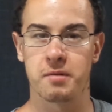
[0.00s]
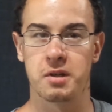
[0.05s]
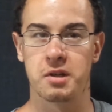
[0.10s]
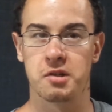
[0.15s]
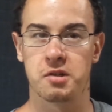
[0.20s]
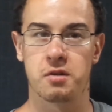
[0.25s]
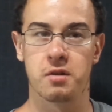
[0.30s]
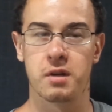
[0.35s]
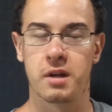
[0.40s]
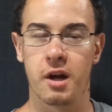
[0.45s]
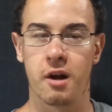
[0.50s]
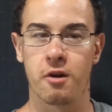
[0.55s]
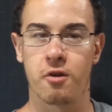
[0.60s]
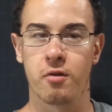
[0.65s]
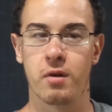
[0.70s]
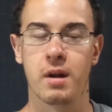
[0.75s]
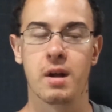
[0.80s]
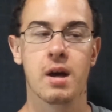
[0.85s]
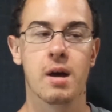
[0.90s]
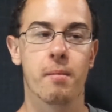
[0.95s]
that he's a good
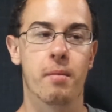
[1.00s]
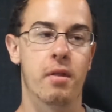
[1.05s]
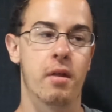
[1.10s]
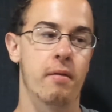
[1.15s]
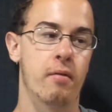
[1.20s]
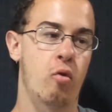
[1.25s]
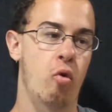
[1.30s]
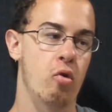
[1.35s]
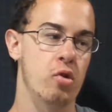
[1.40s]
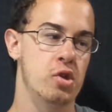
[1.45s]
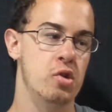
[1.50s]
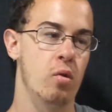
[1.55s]
character in. But then, of course,